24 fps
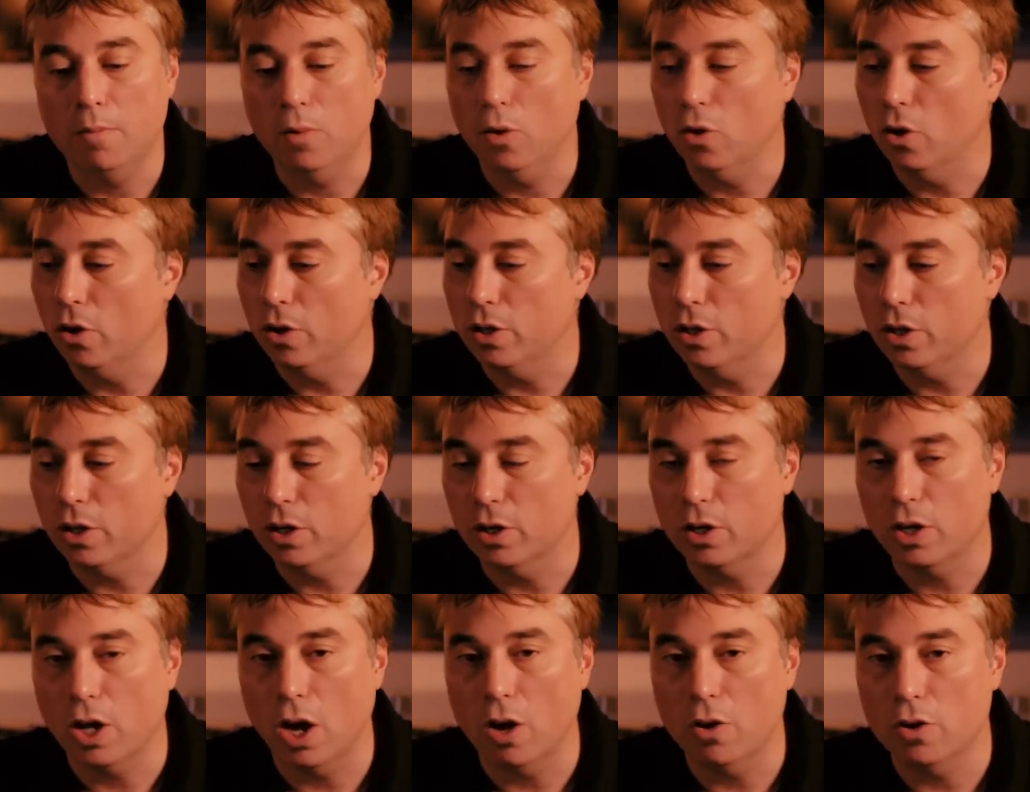or you
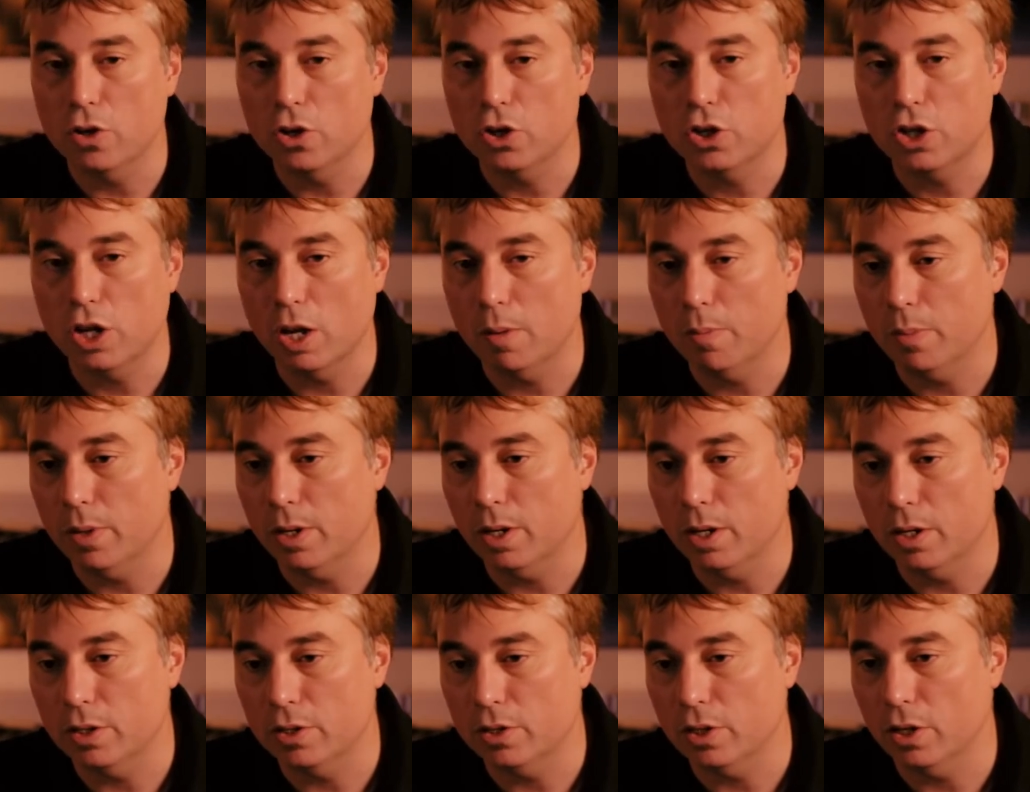could coat your ship
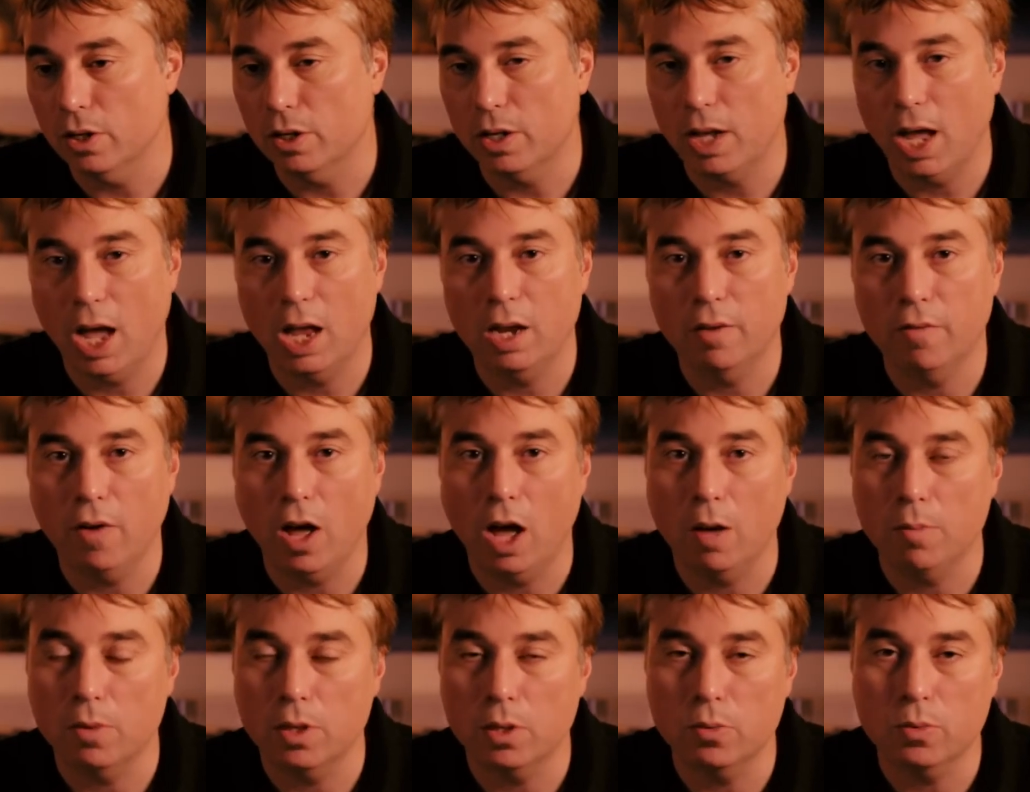in a certain kind of
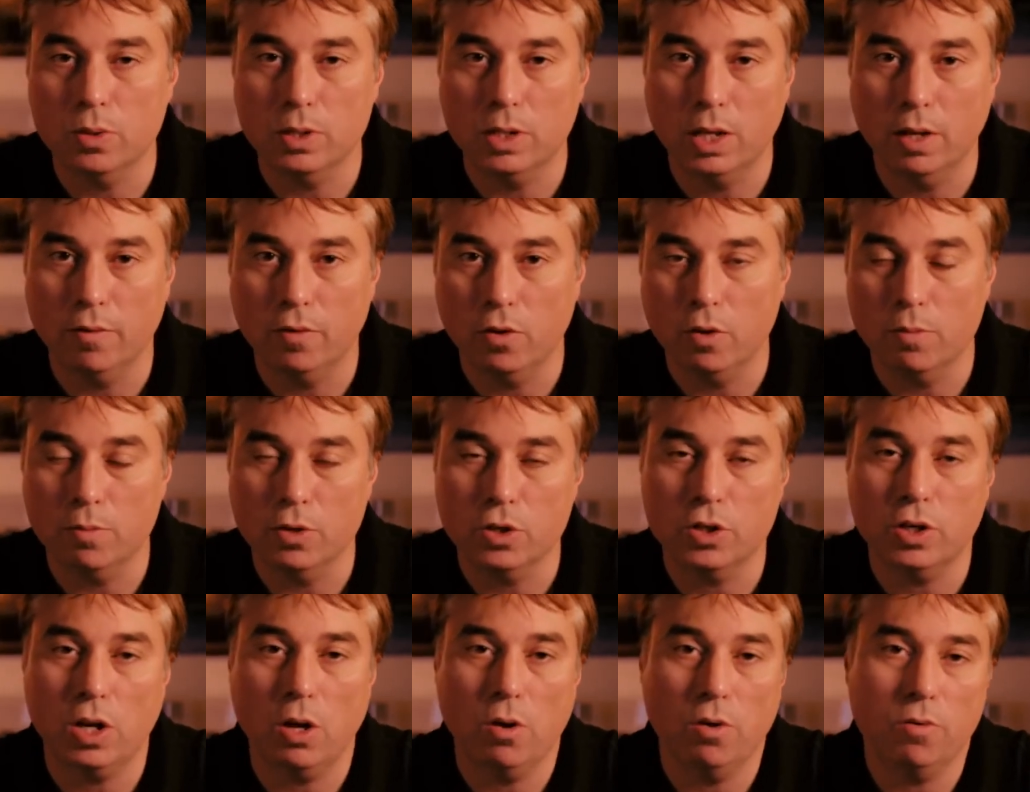armor that would give you a
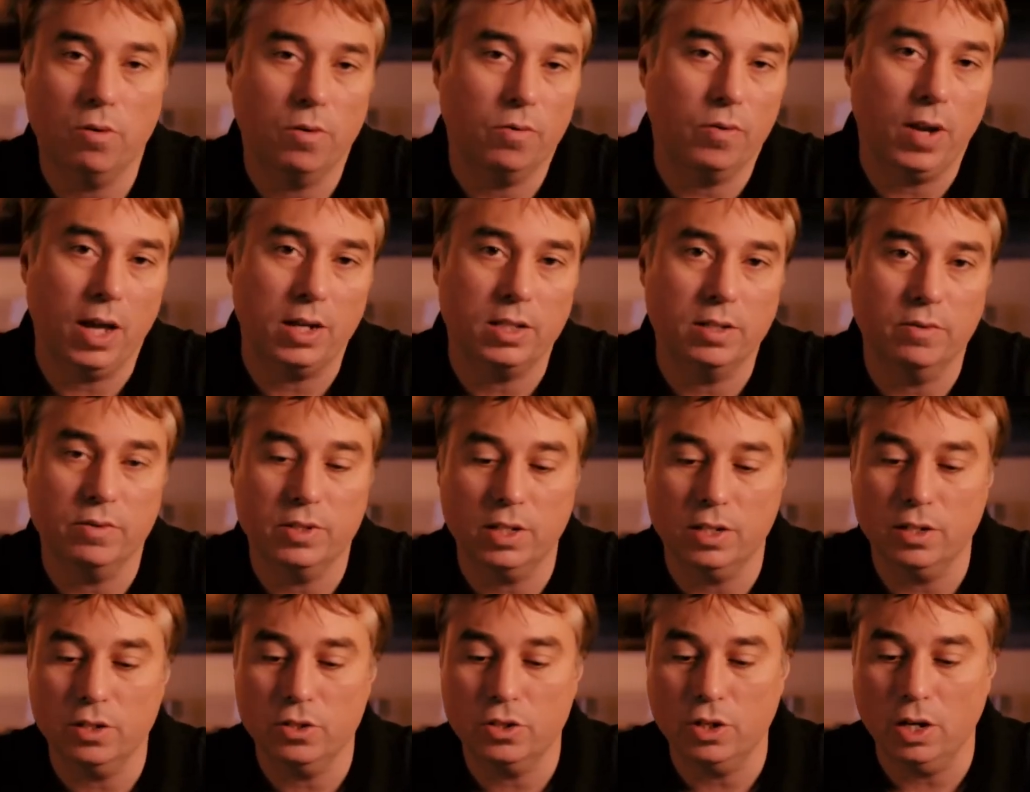much lower reflective
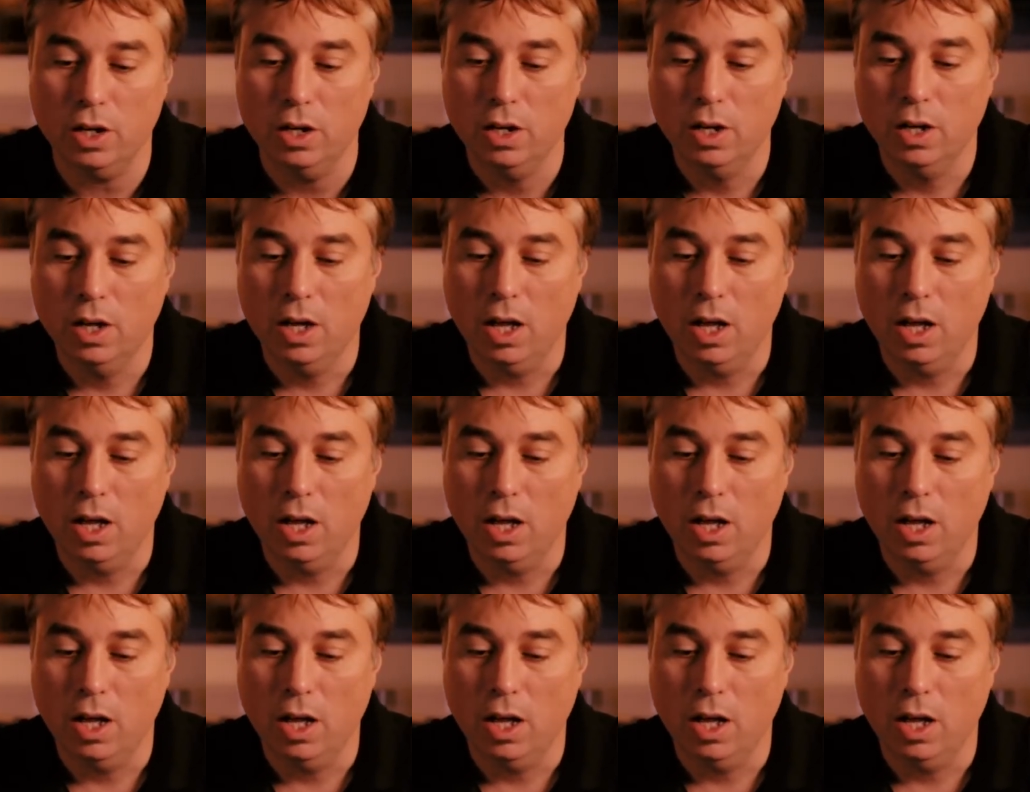signature.